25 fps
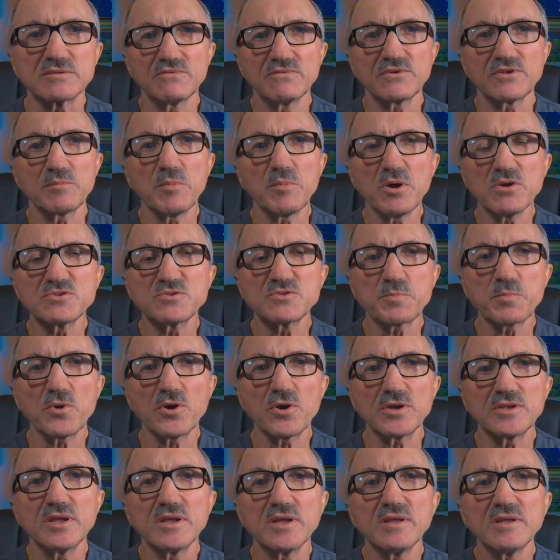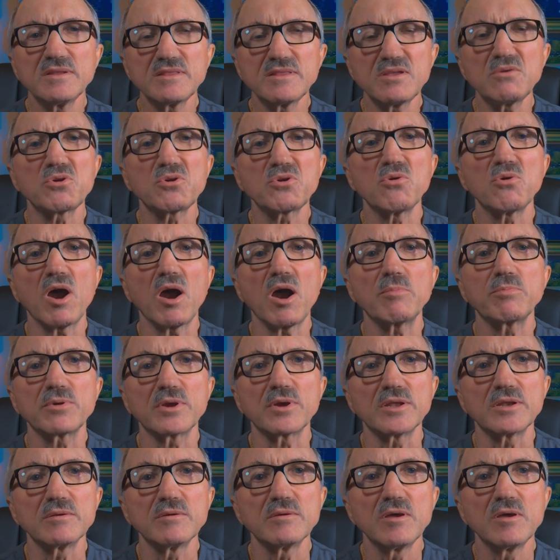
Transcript: For the most part, they'll cooperate.